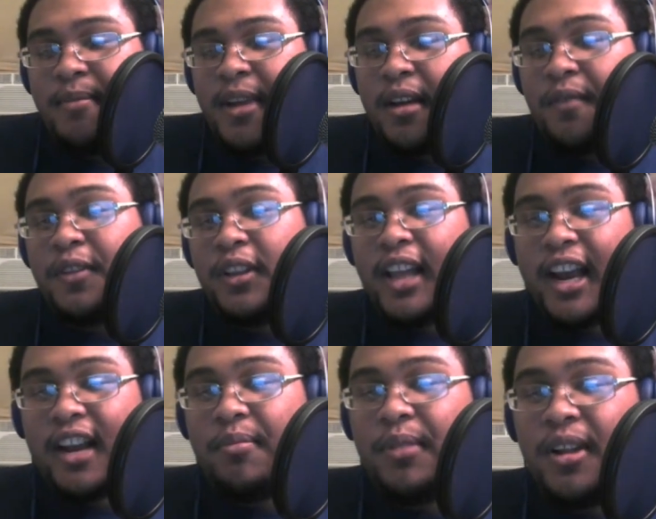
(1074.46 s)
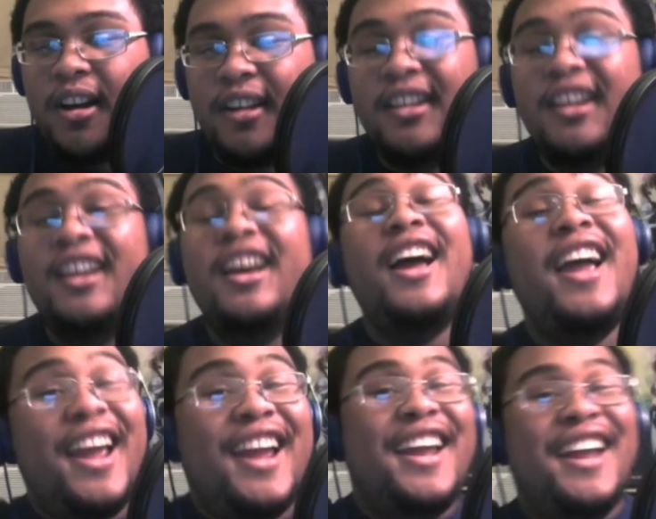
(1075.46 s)
up for the lack of plot.
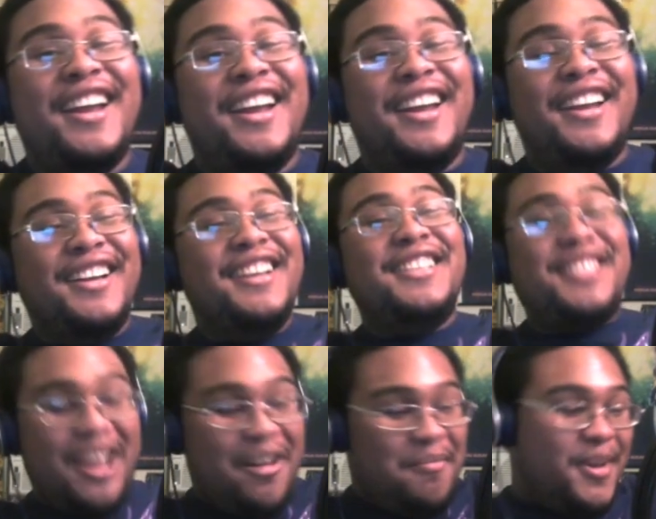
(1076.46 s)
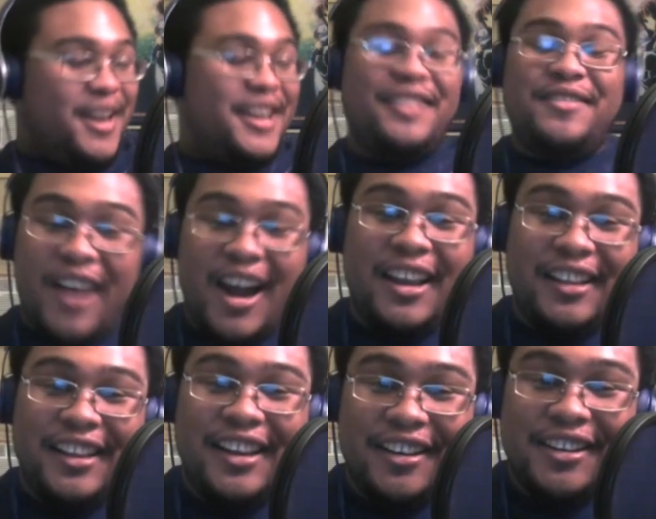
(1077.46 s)
Hey! Somebody
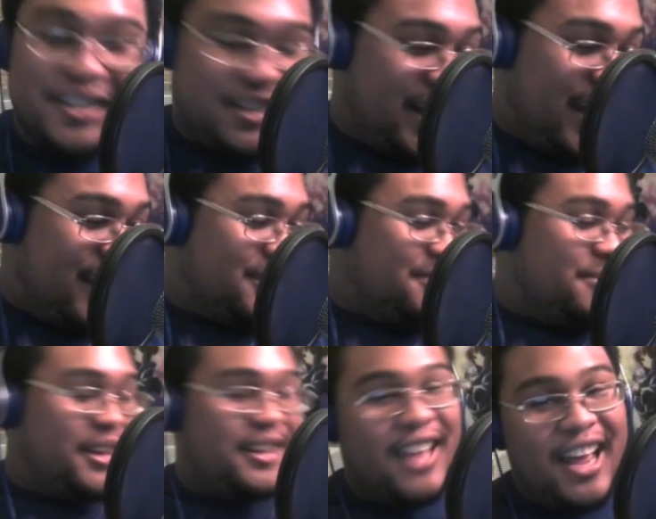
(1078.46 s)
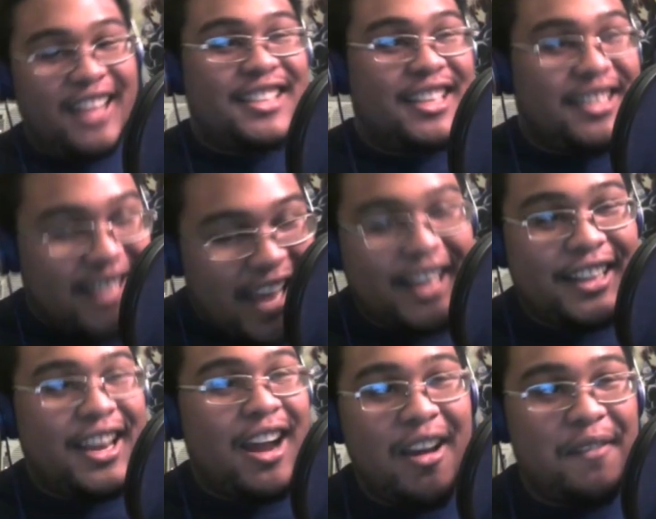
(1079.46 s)
finally understands me. That's
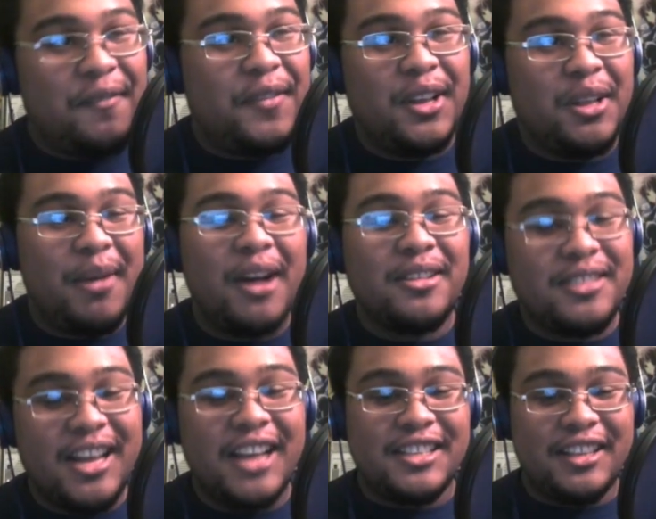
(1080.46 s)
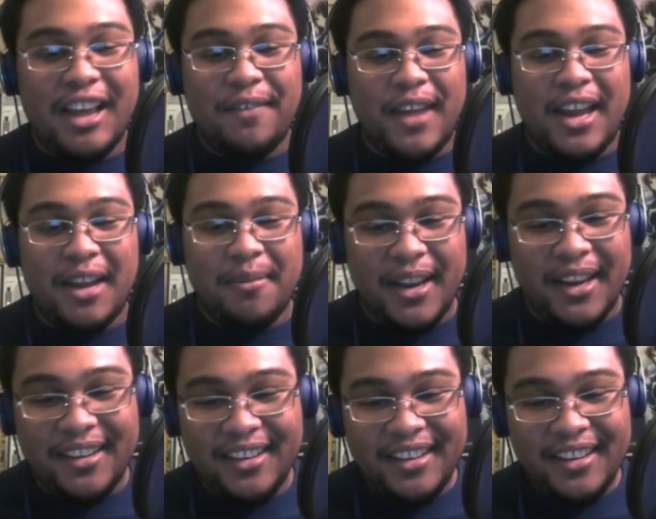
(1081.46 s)
exactly how I feel about slice of life anime.